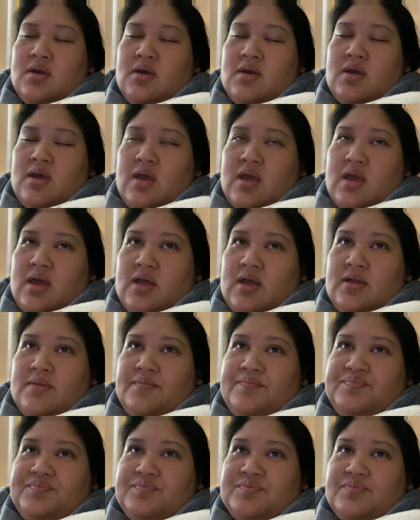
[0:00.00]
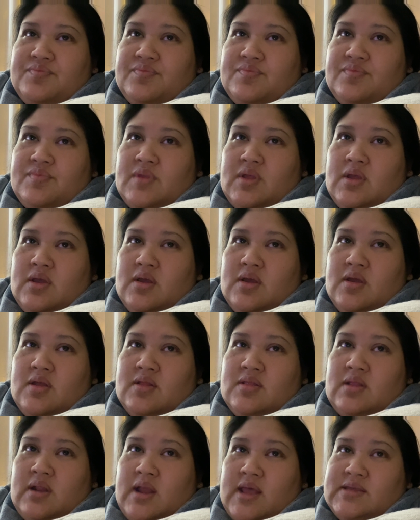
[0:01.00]
And
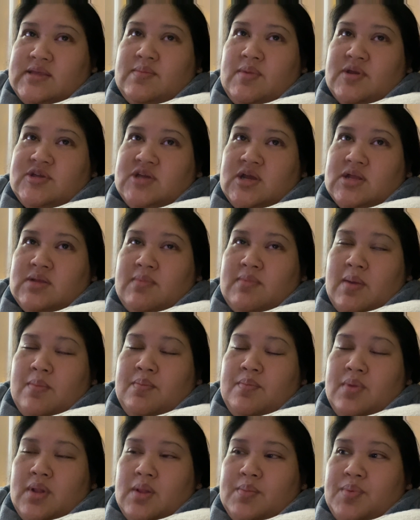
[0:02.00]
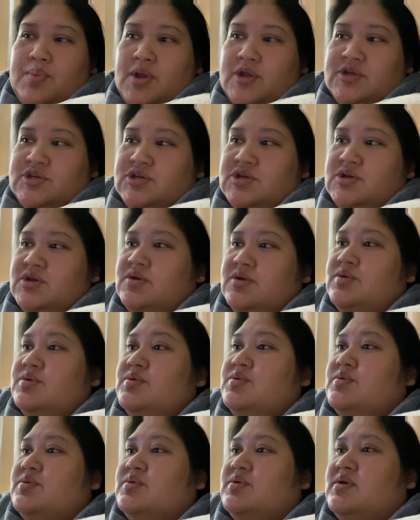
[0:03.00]
the last time I checked my blood pressure,
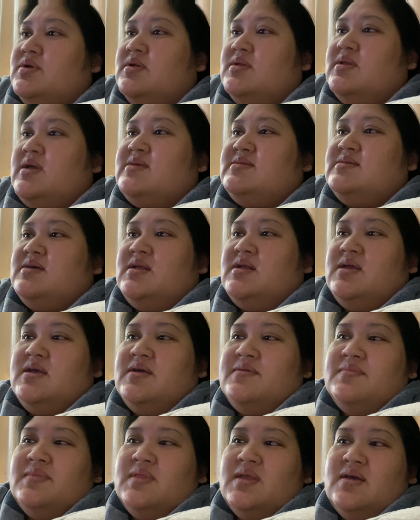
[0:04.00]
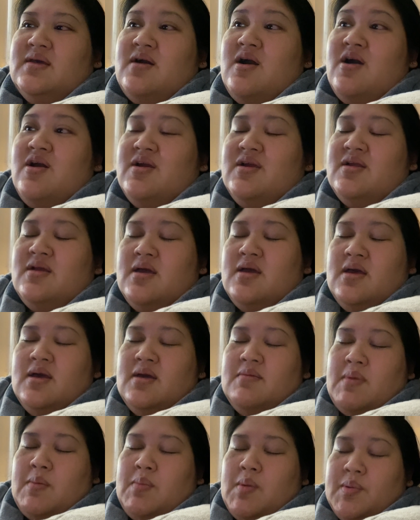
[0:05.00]
oh, nice, honey. Hard.
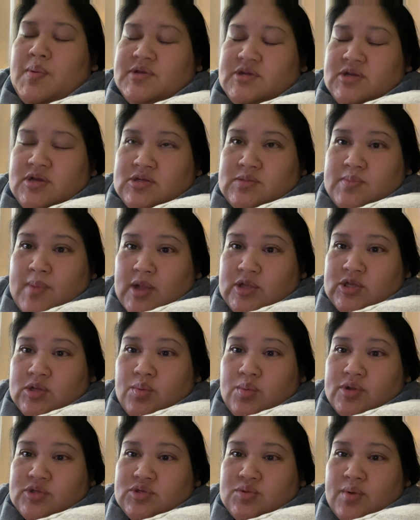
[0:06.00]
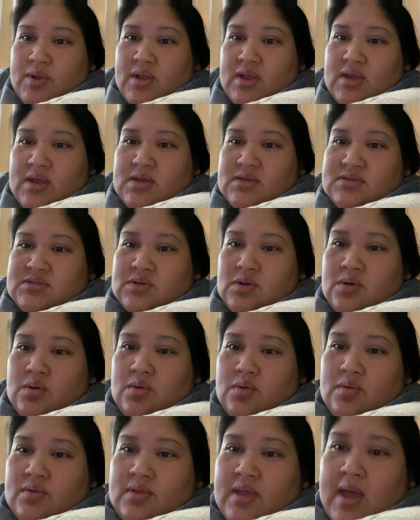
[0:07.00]
My blood pressure is back to the 120,
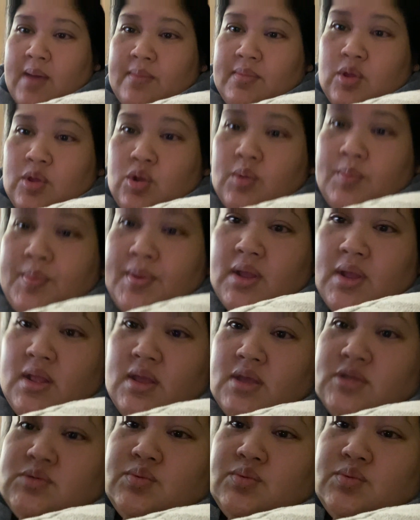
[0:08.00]
so the amlodipine is